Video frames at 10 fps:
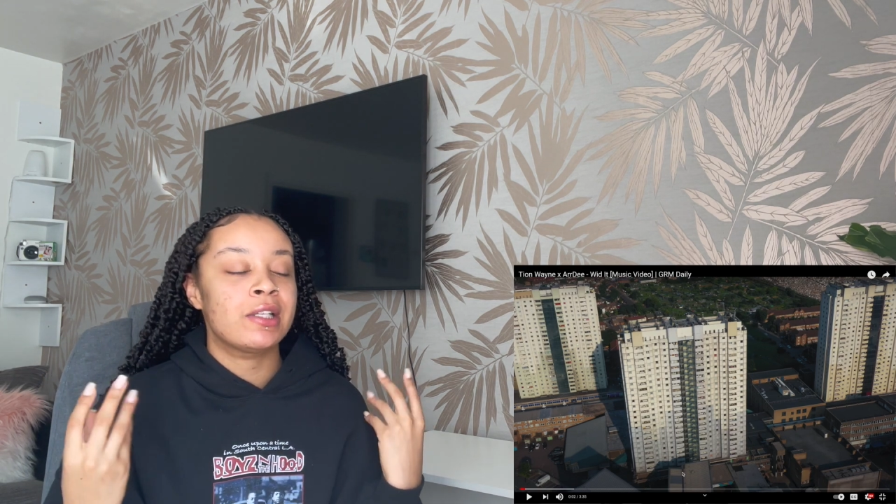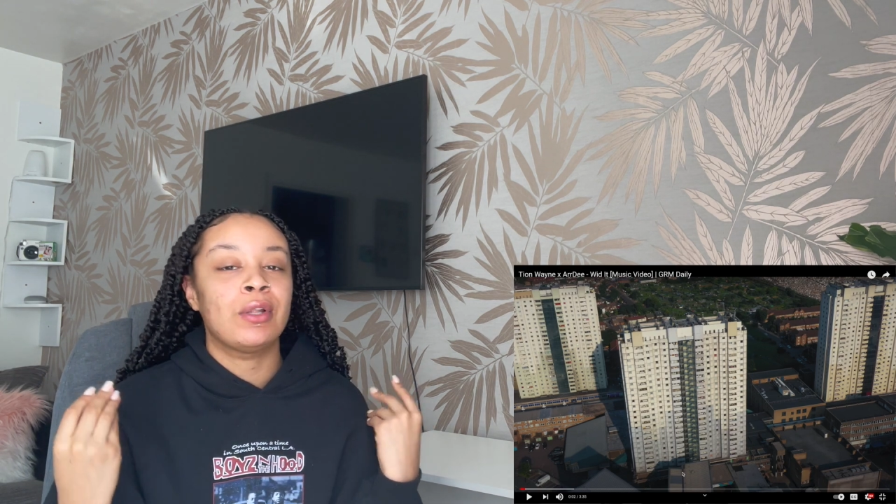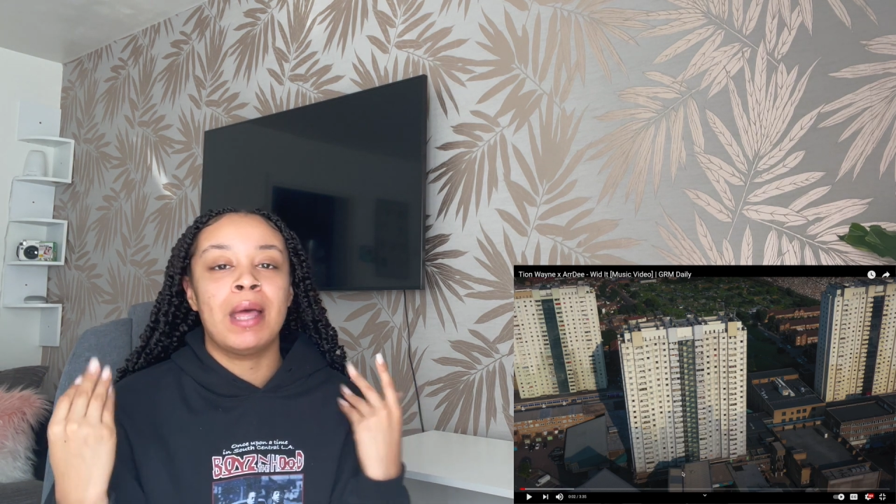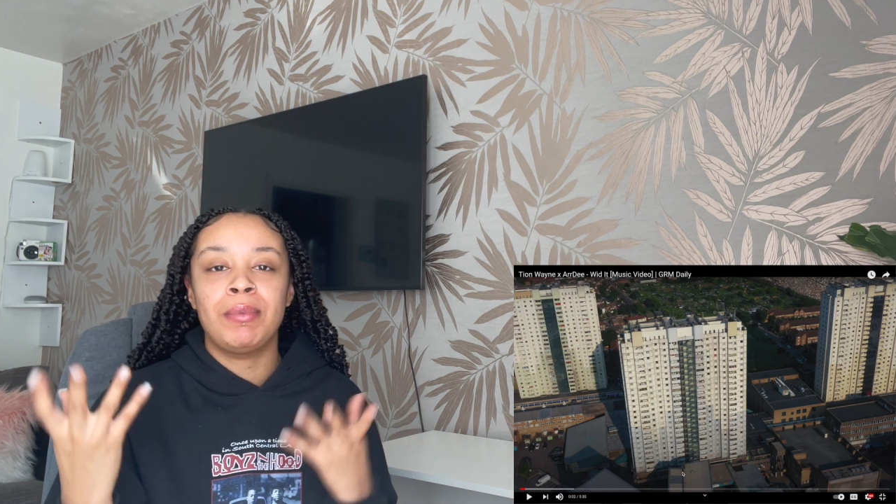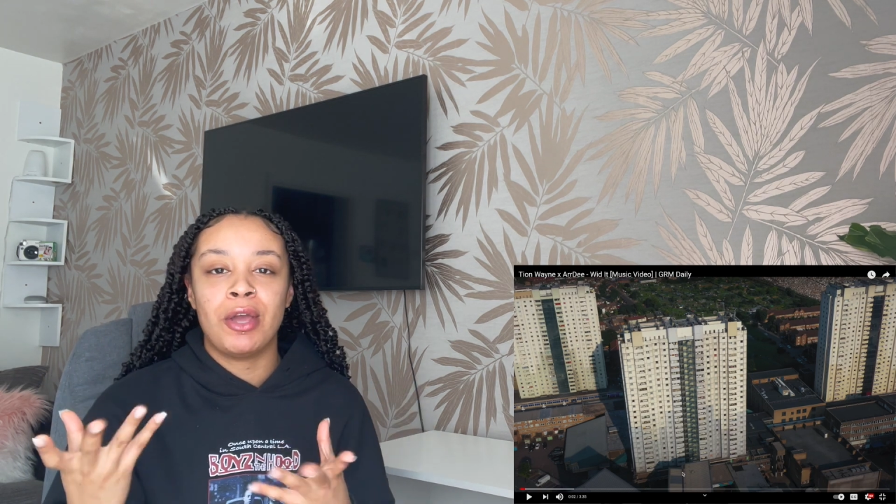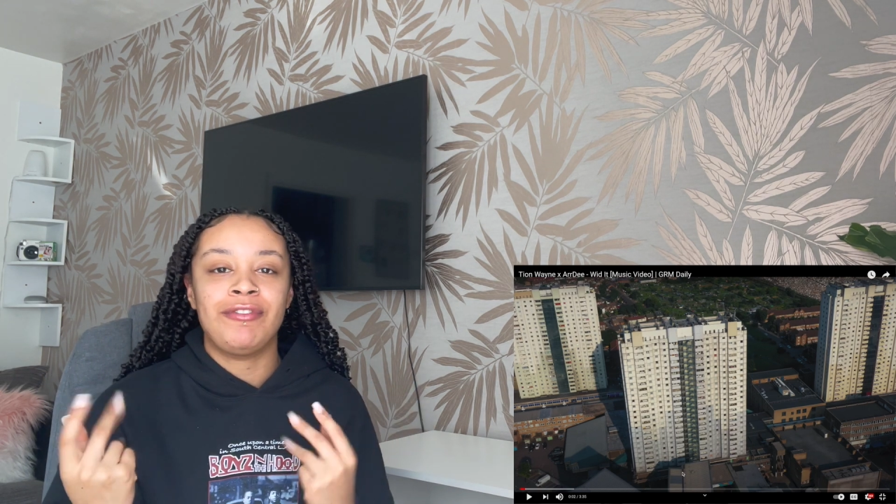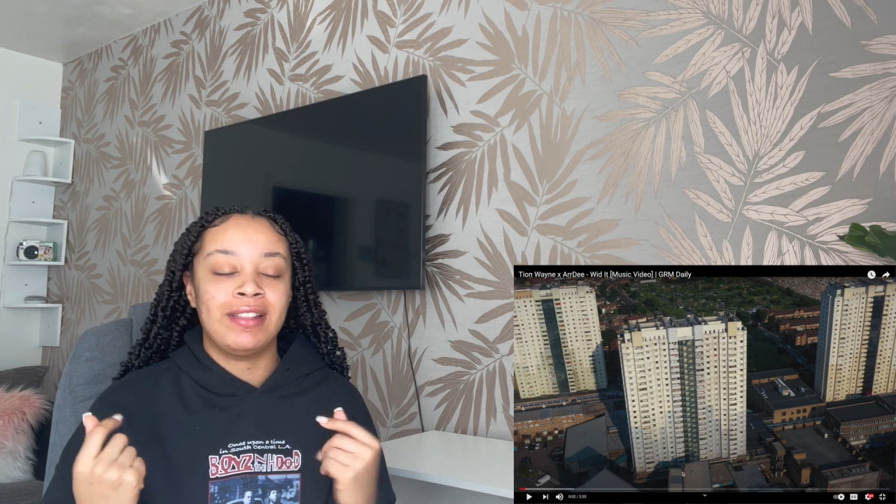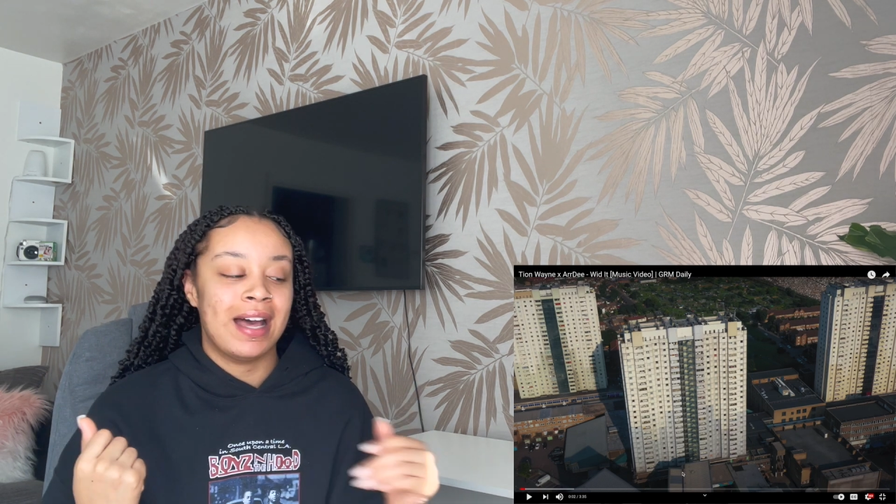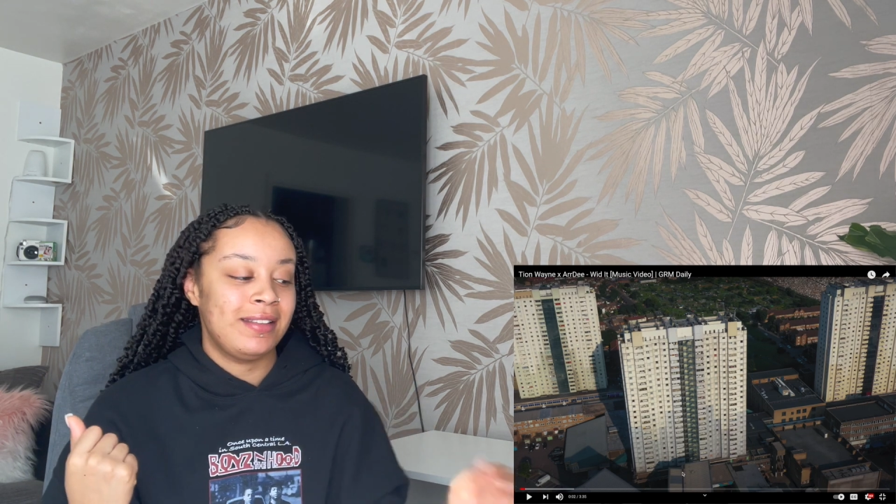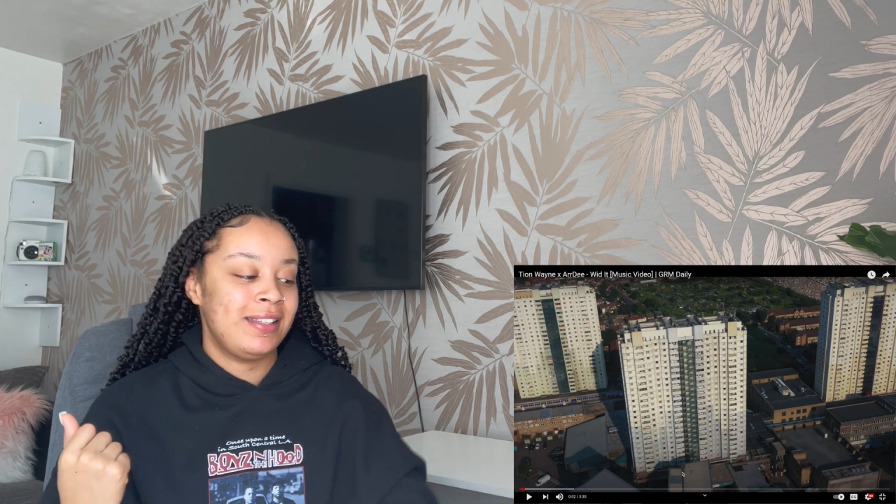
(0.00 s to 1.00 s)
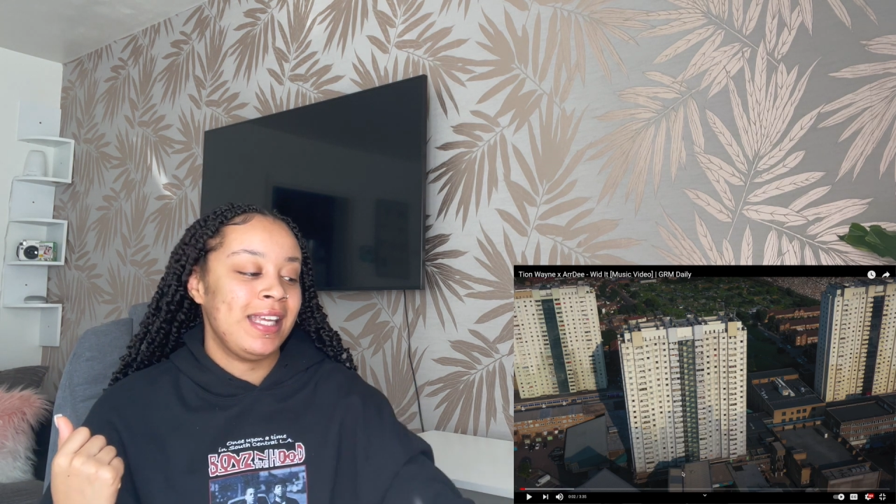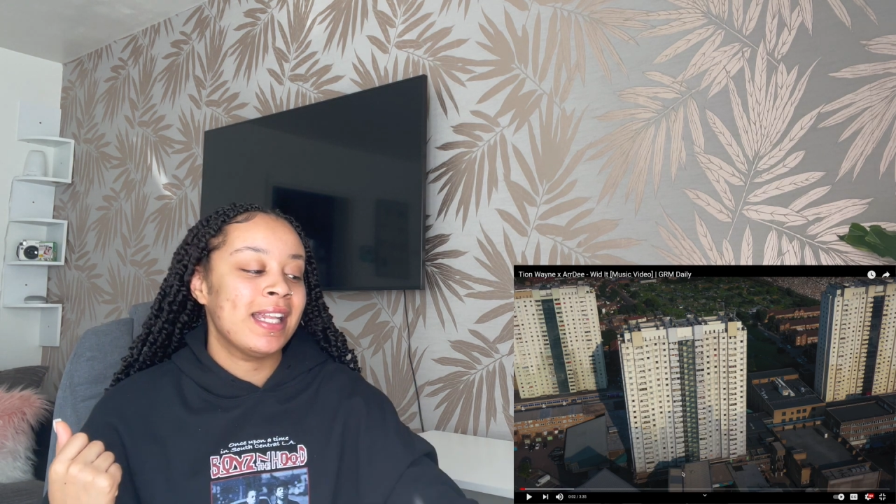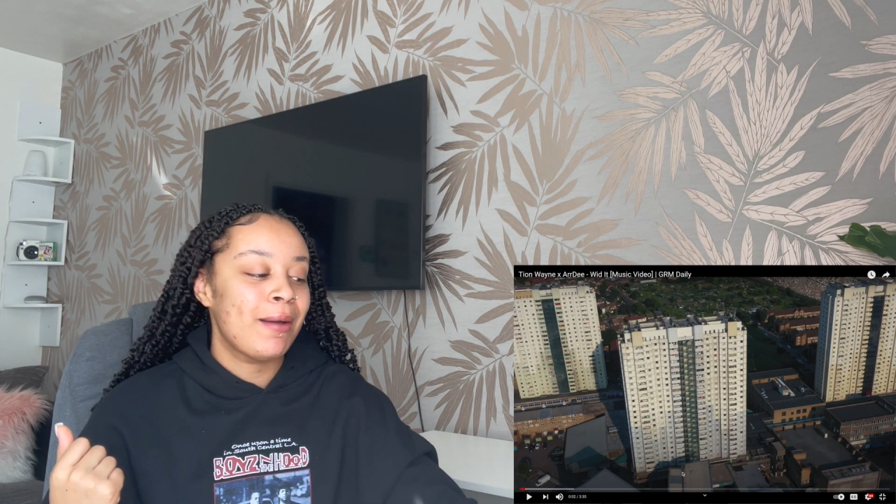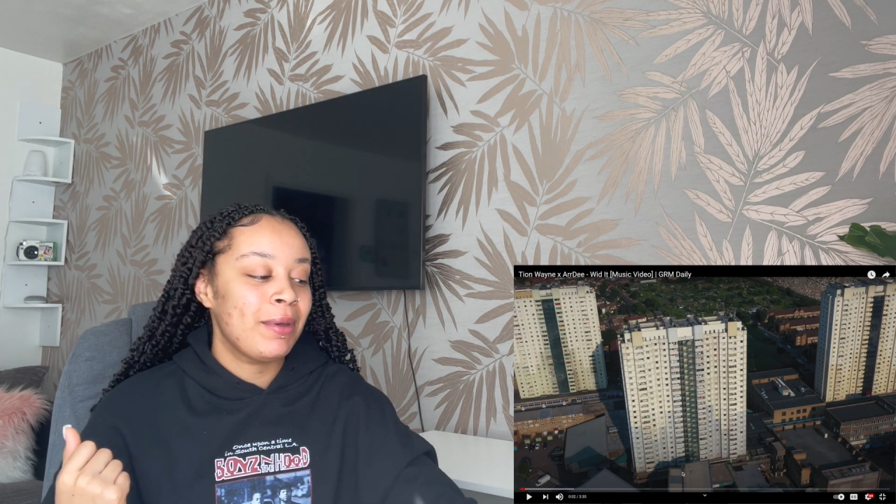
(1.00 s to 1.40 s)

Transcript: So let me know if you'd like to see that